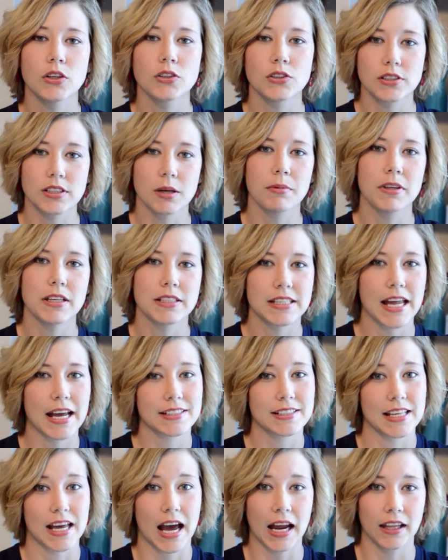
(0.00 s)
So some of the snacks
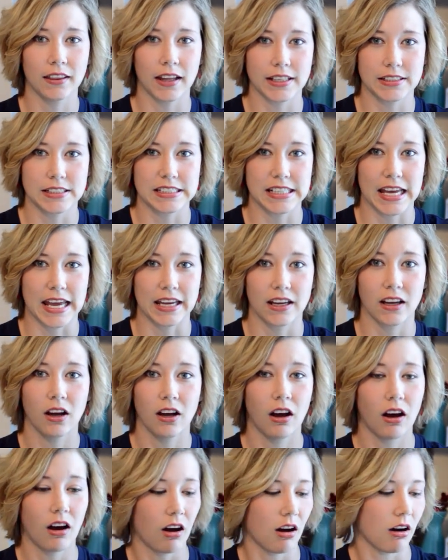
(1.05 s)
that I like to take
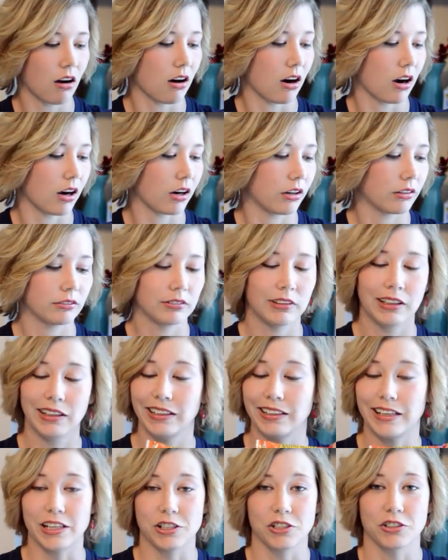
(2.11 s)
are
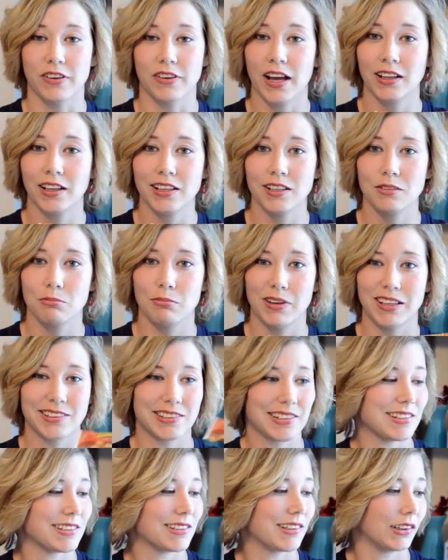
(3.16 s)
Nature Valley makes
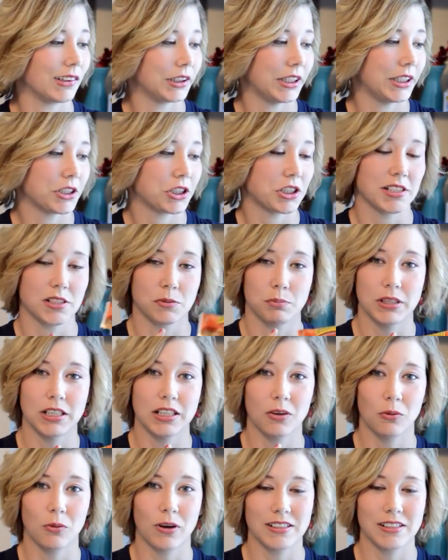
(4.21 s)
these delicious
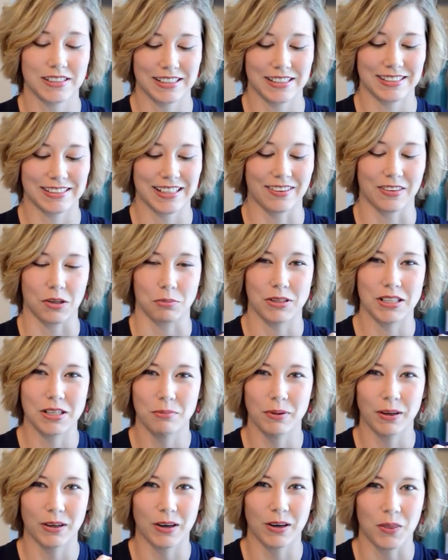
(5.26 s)
peanut ones, and it's got the peanut
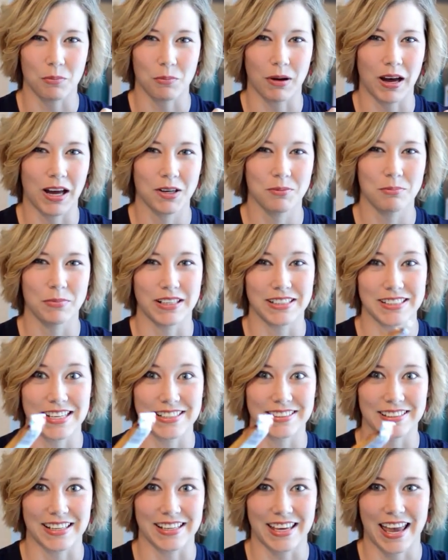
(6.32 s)
butter on the bottom, but it
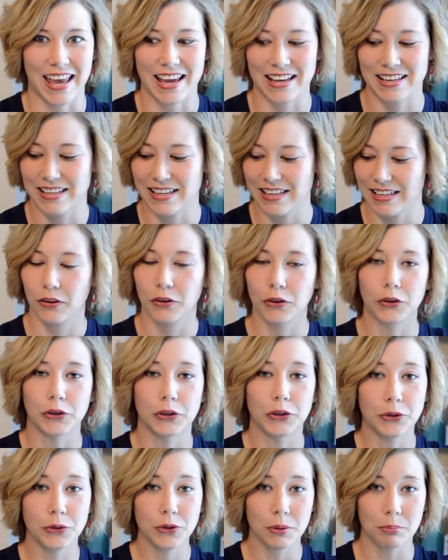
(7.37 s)
tastes like candy.
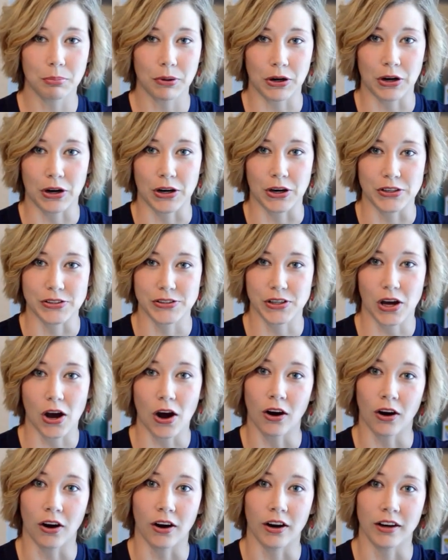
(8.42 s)
Luna bars
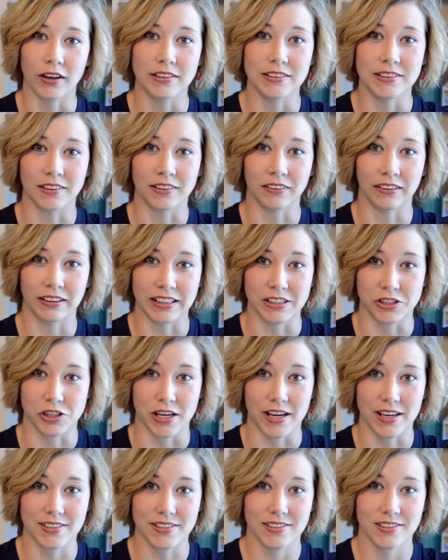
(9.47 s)
are
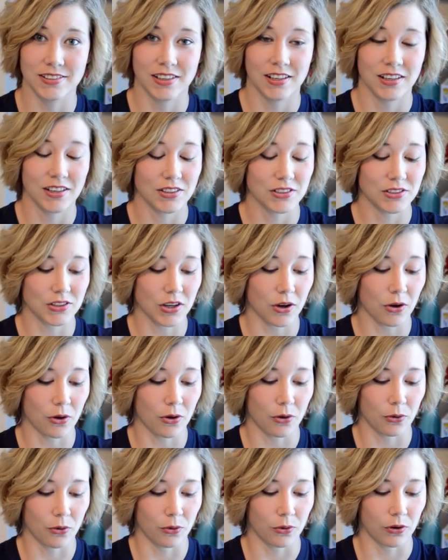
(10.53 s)
delicious.
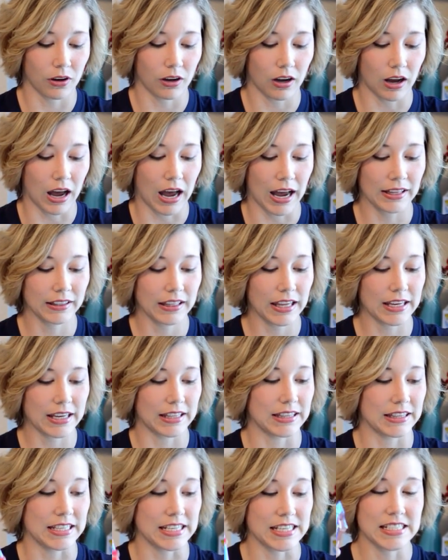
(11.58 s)
So I
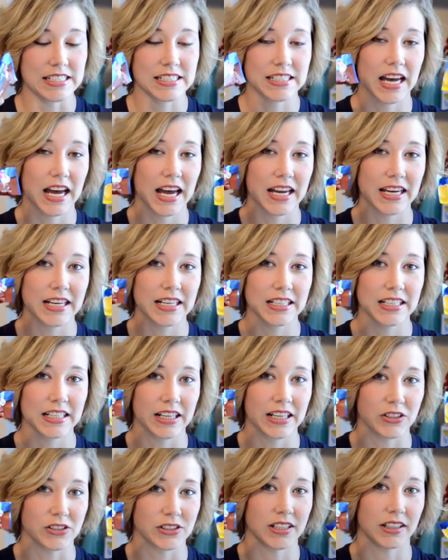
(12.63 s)
like these kind.
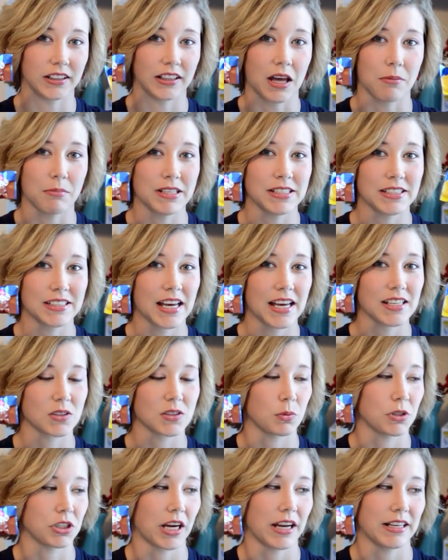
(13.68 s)
There's the lemon zest,
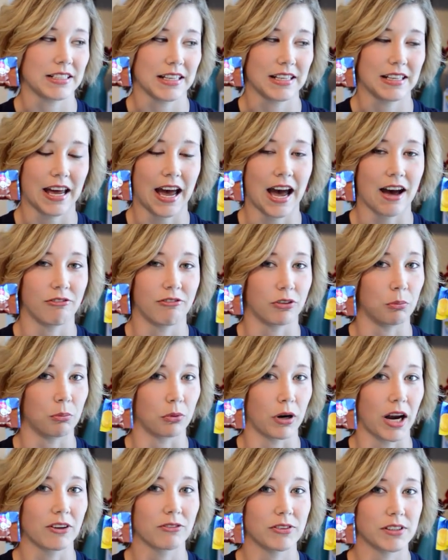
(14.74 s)
which I tend to have for
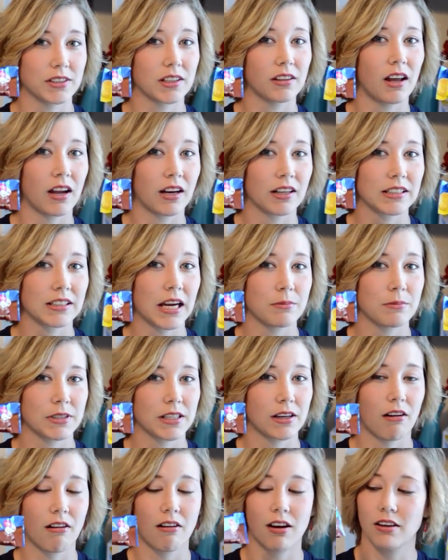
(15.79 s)
breakfast a lot of times at
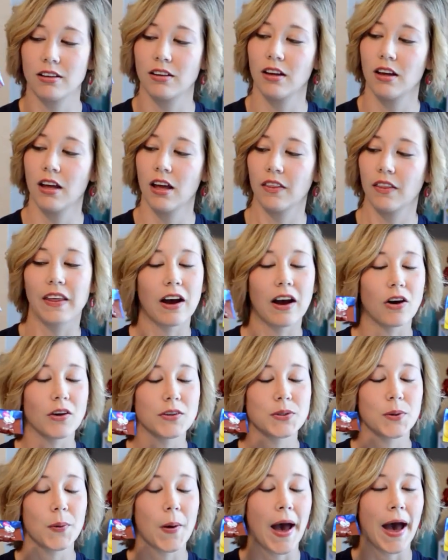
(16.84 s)
con. They
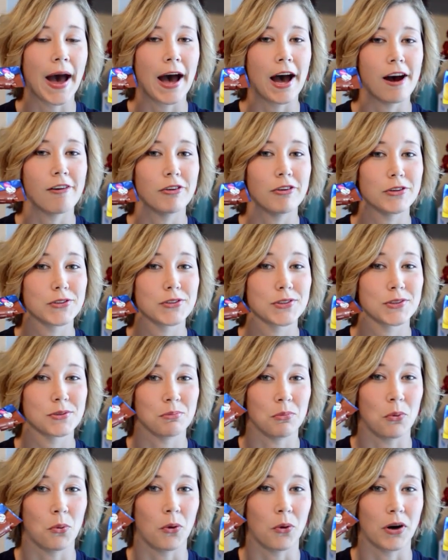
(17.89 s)
also have
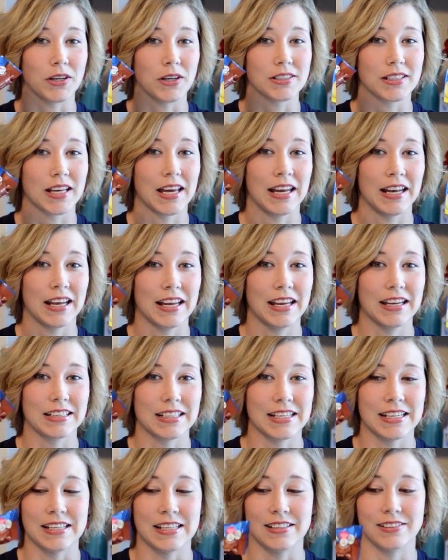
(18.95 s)
s'mores, and it
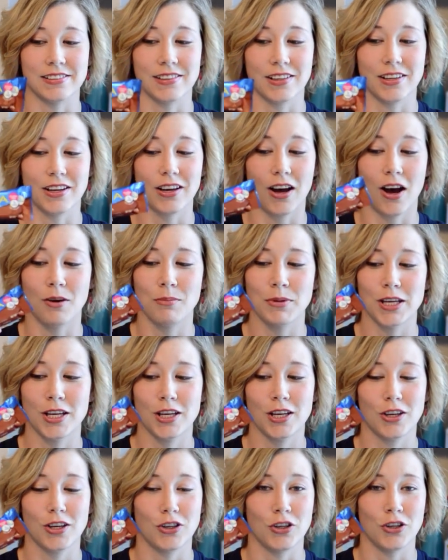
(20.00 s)
is
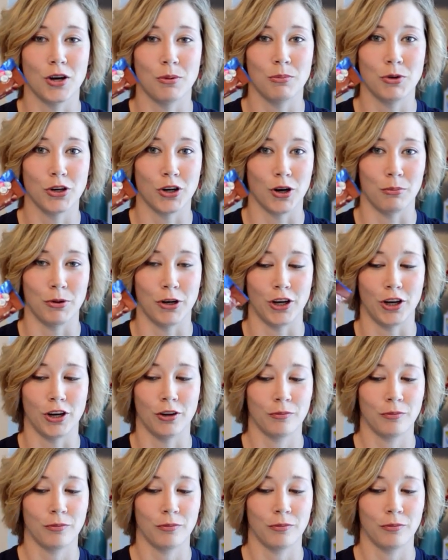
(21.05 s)
yummy, yummy, yummy.